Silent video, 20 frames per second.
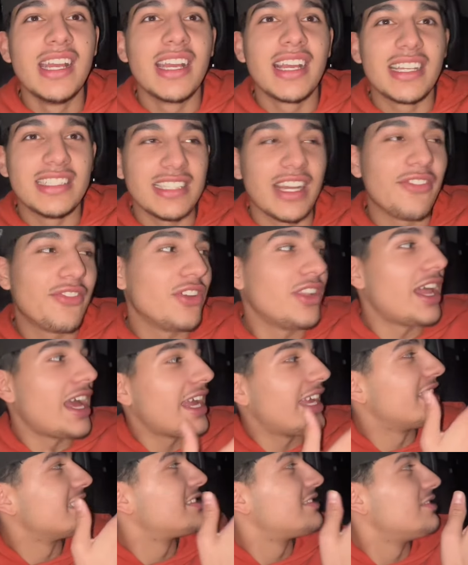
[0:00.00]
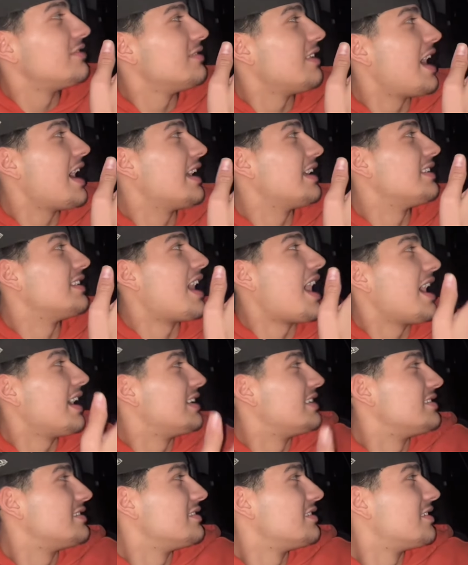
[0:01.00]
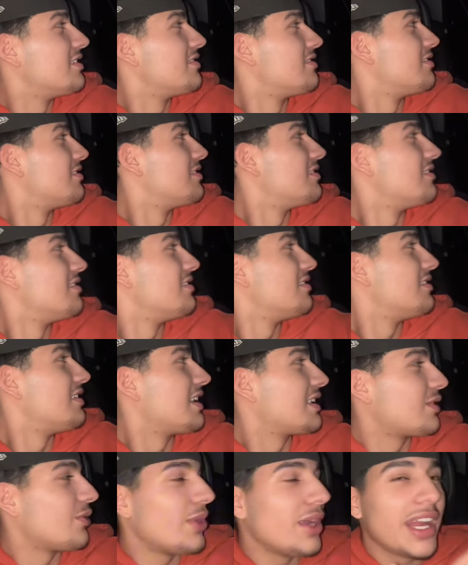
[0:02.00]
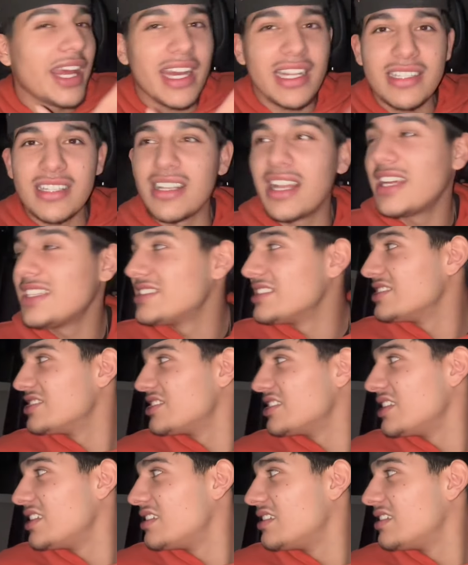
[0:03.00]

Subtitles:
Cause I feel like it's too like nice, you know? Like the way they got the lights and shit.